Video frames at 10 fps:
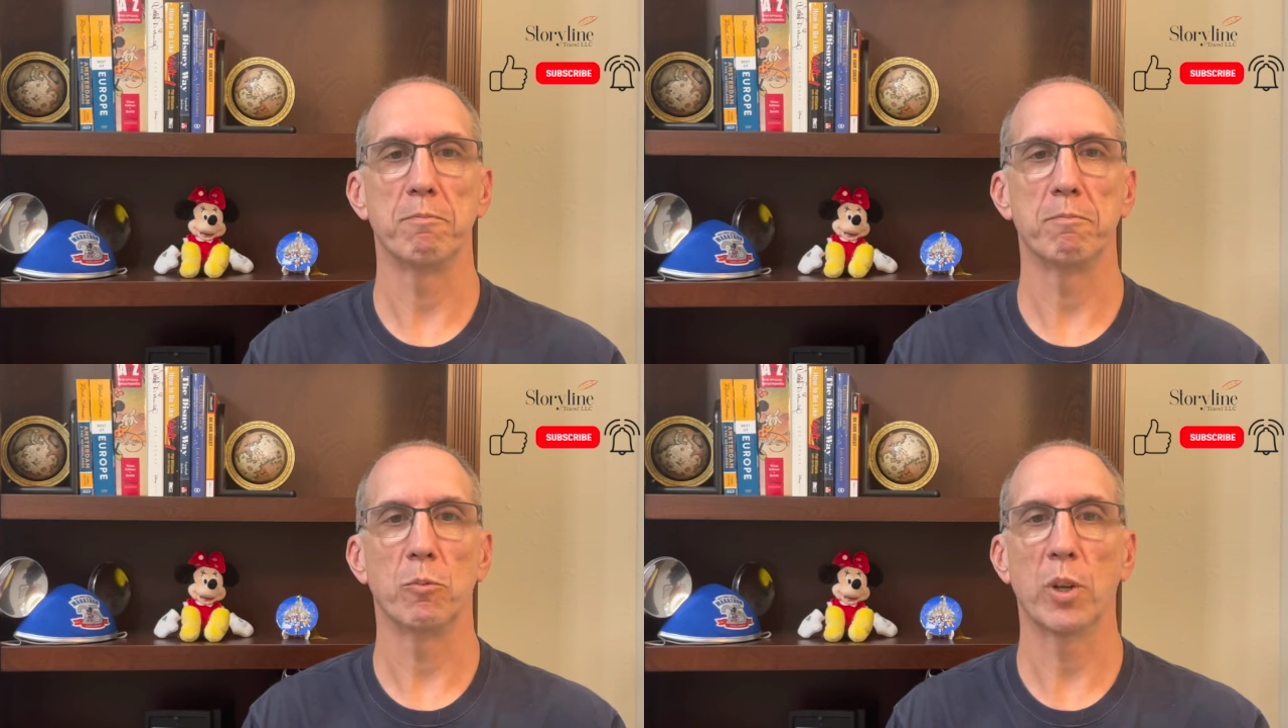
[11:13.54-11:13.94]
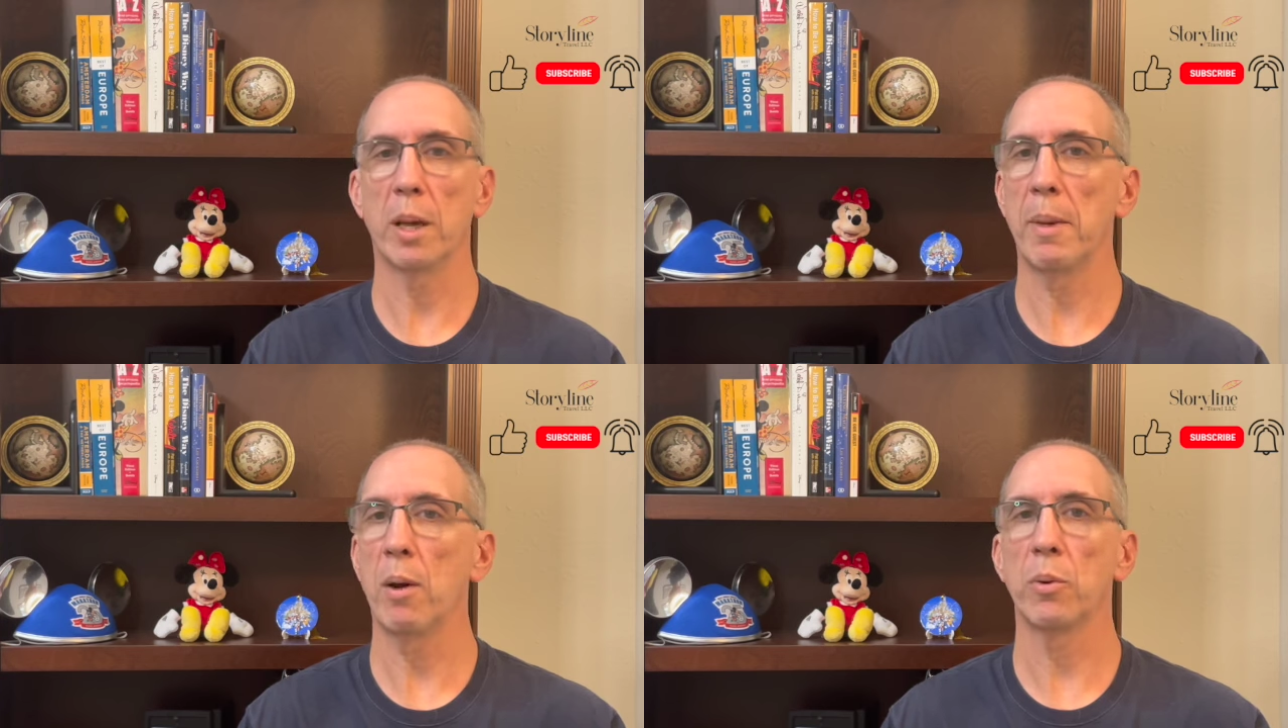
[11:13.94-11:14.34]
We
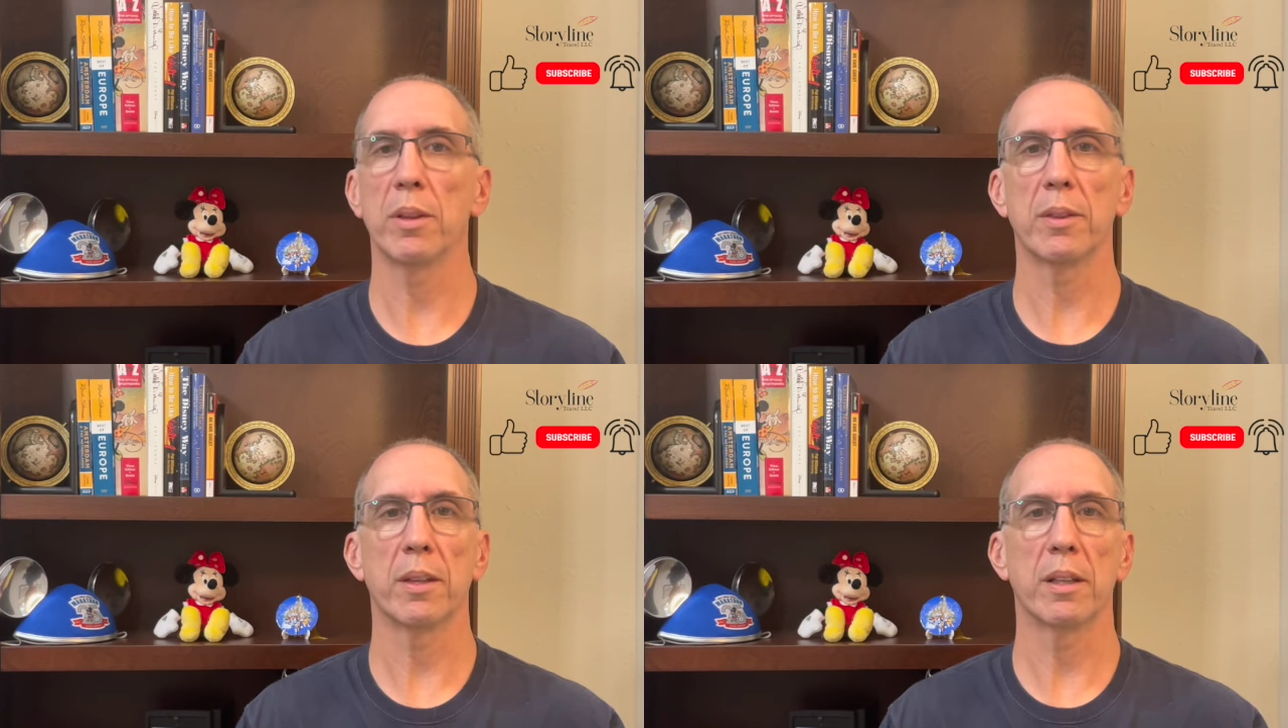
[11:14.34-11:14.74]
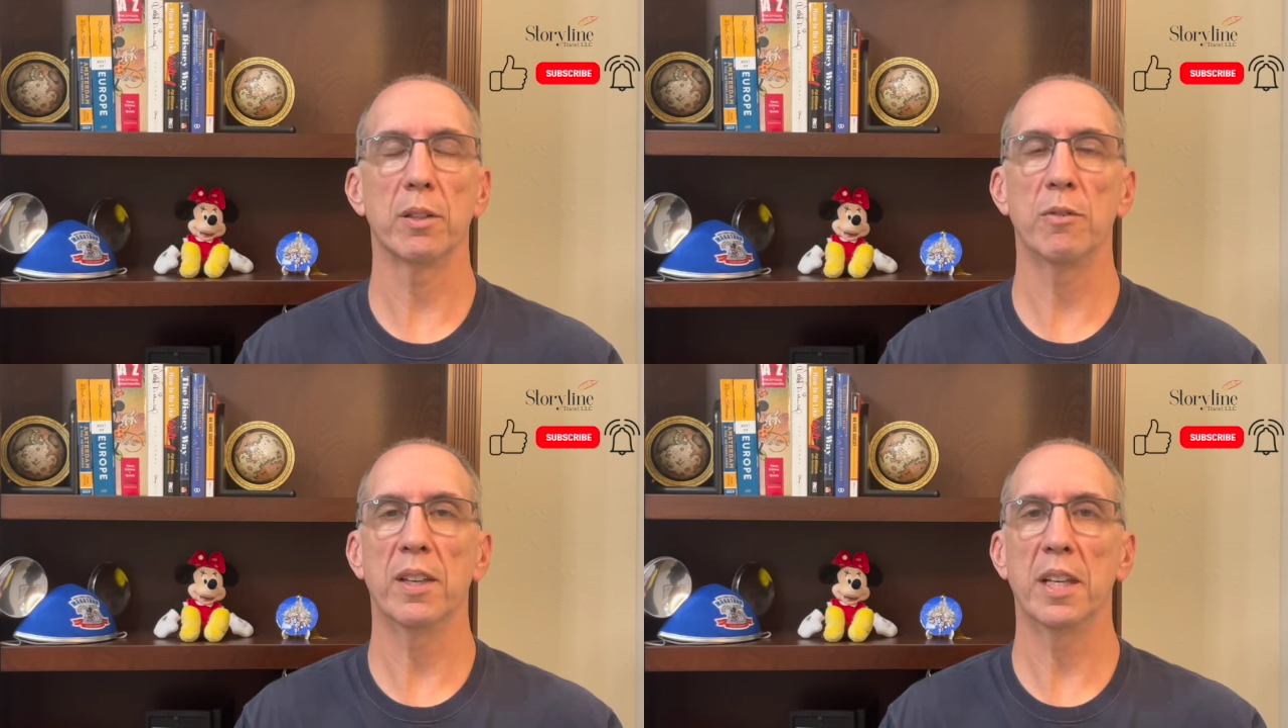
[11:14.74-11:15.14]
come out with a
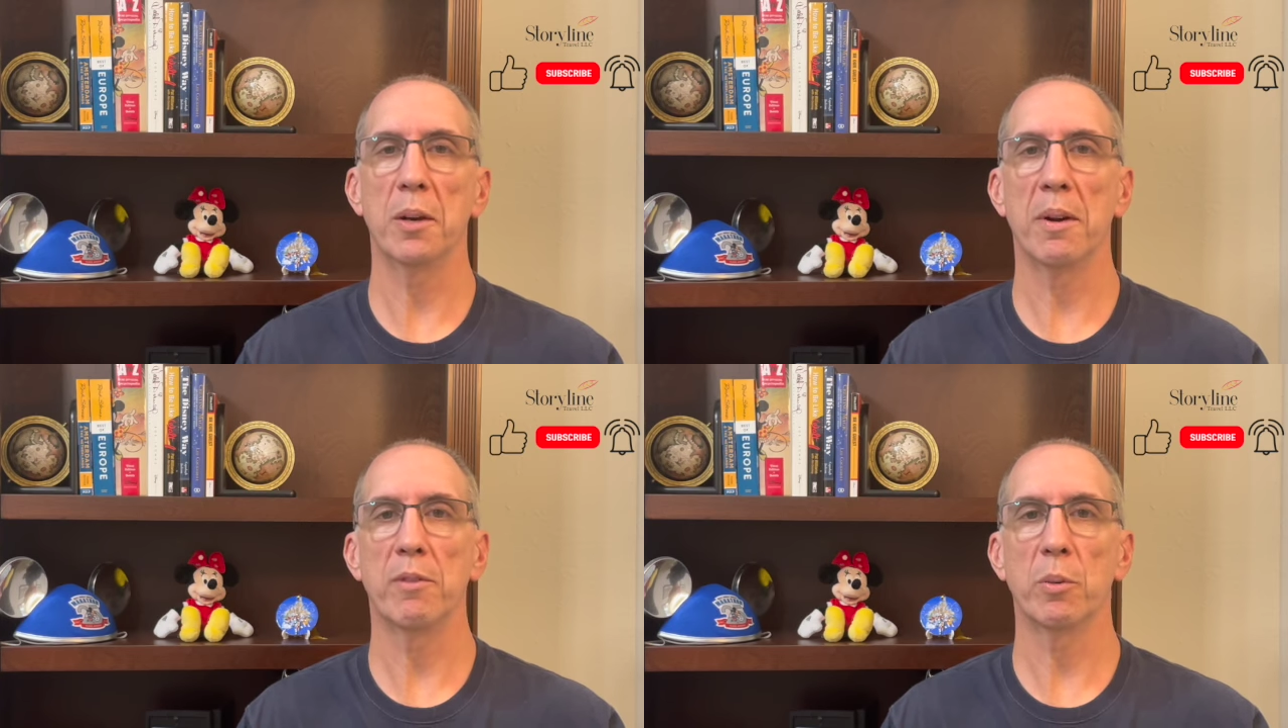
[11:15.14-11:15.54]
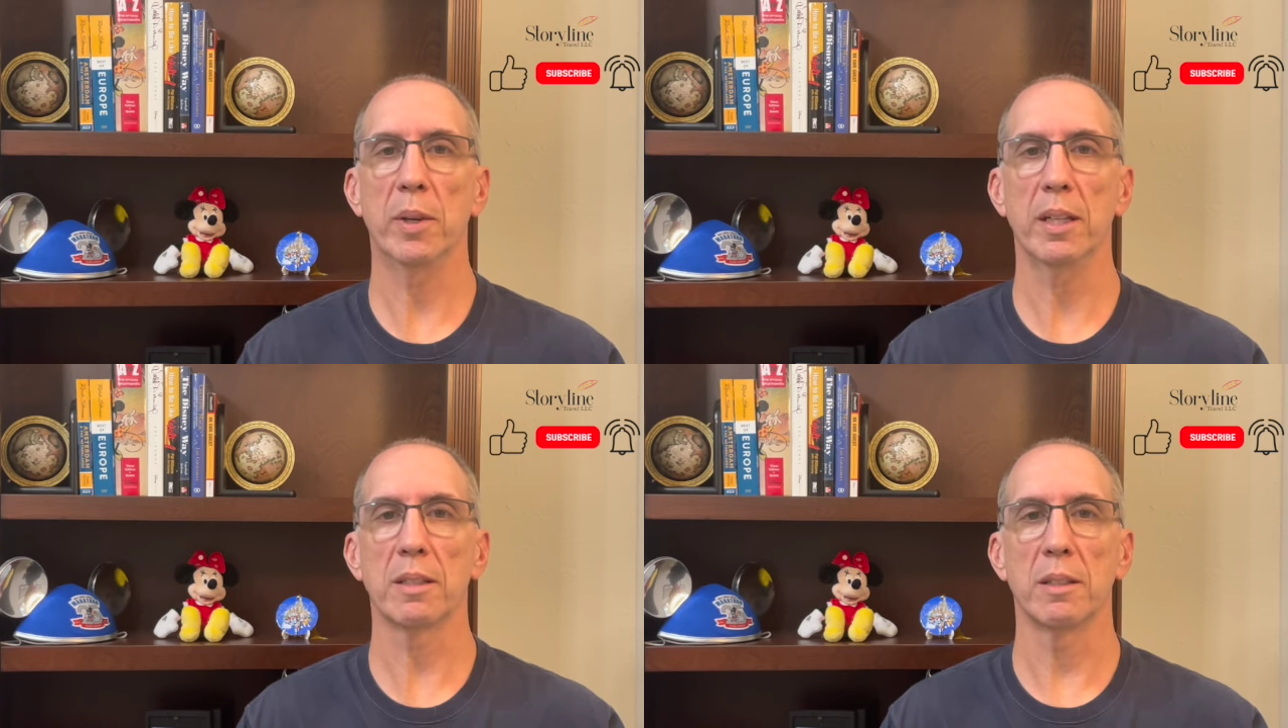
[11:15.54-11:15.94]
new video every
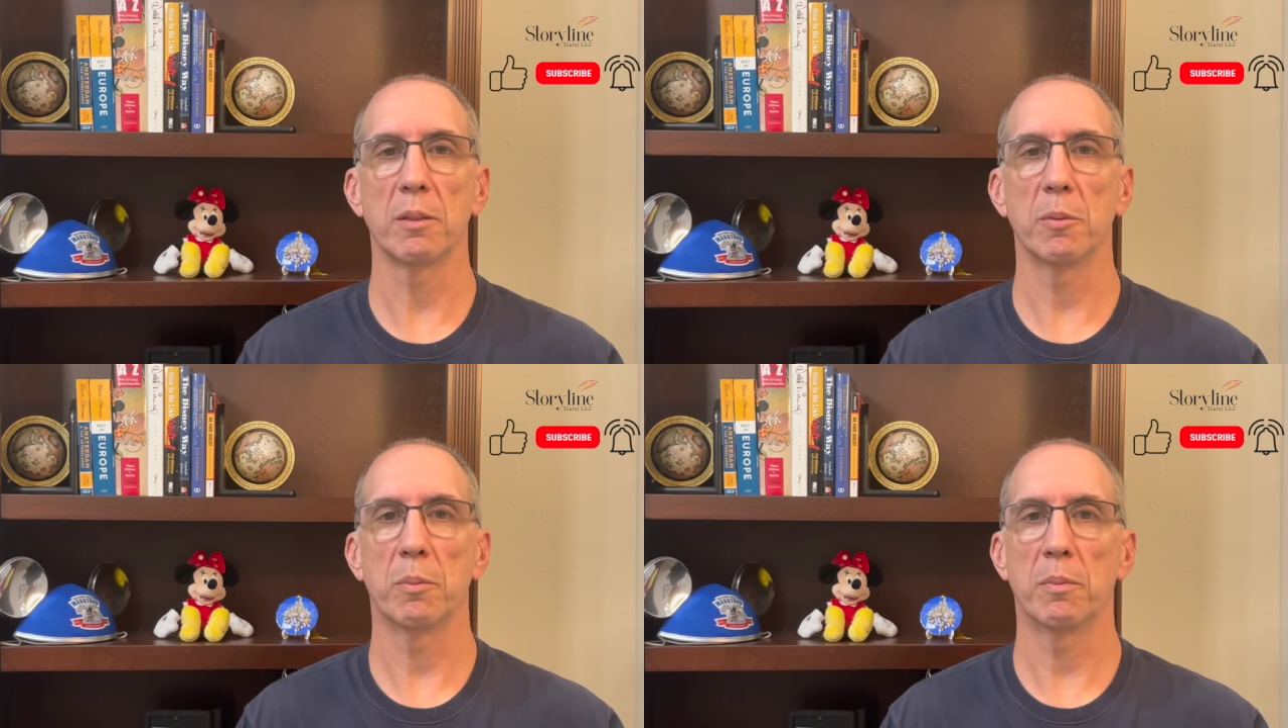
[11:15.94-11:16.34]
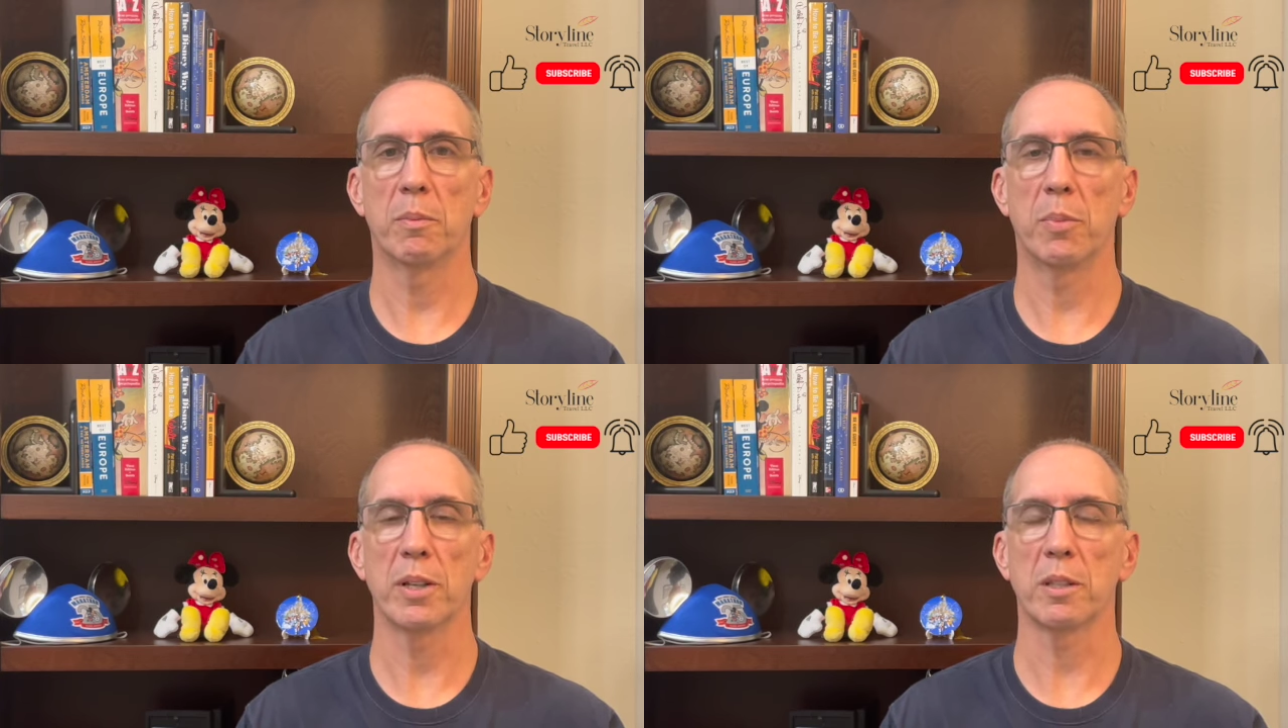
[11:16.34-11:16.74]
week, so
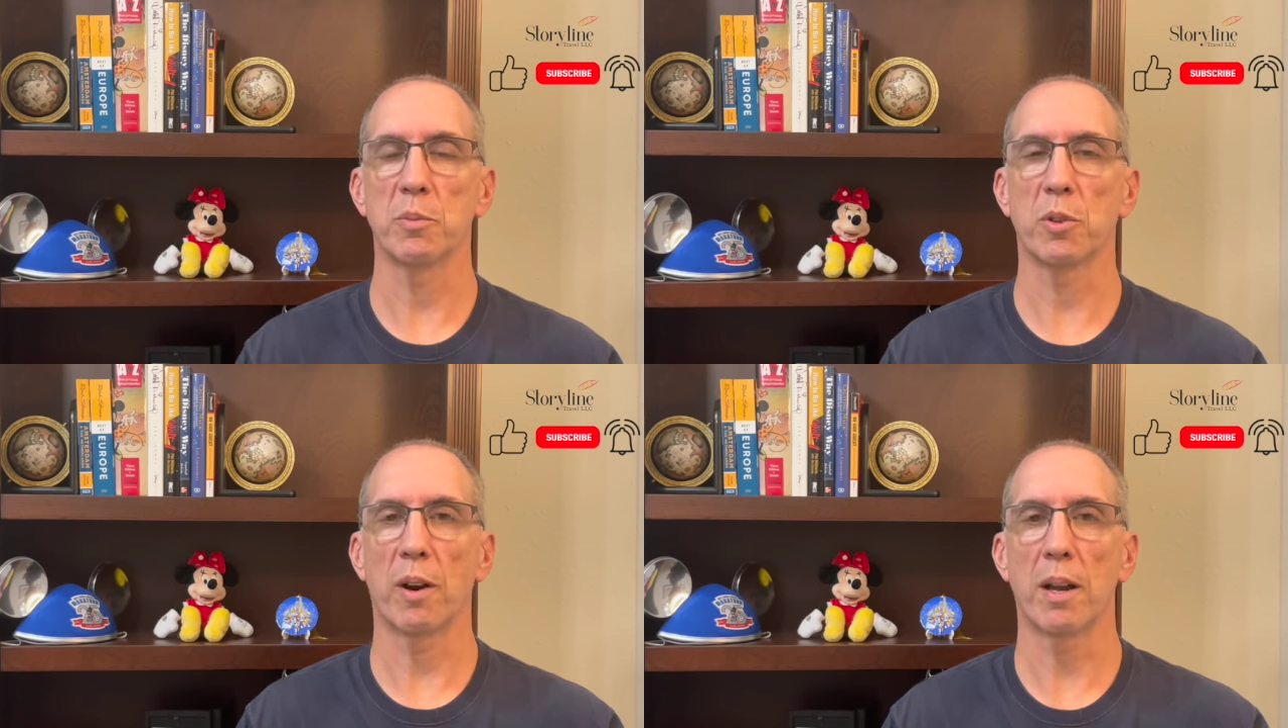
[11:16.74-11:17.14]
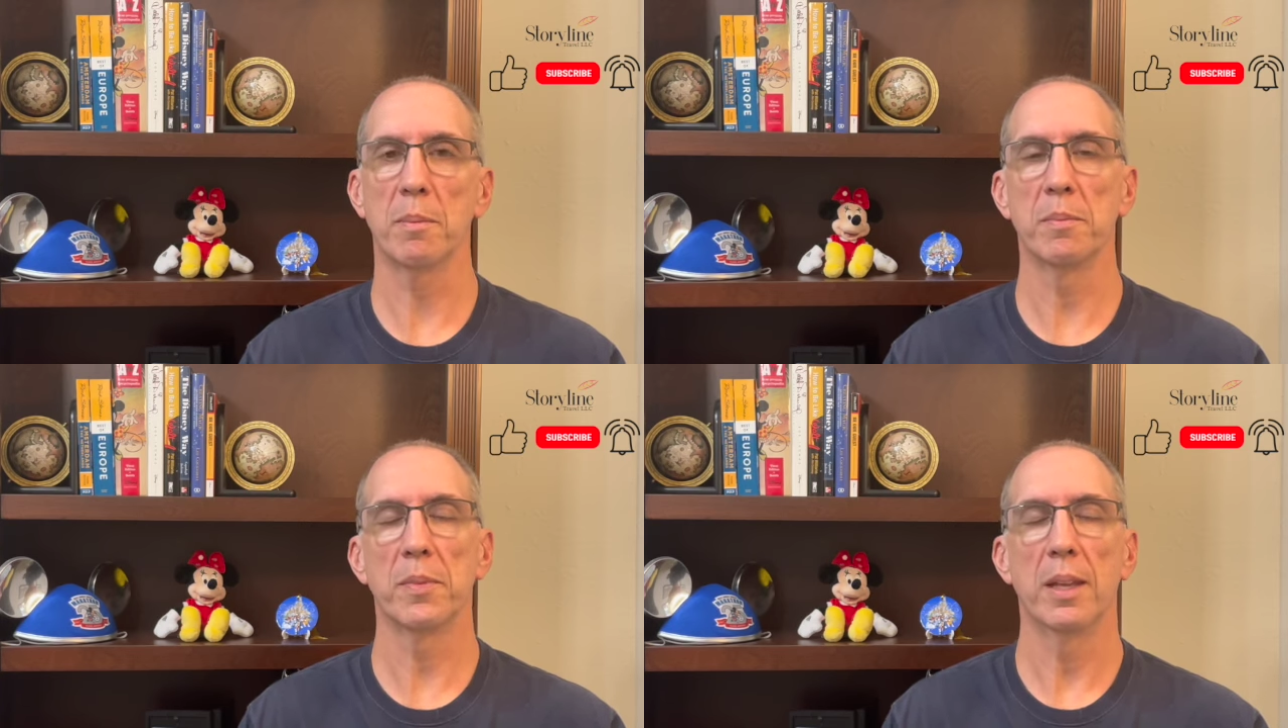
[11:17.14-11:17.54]
press subscribe.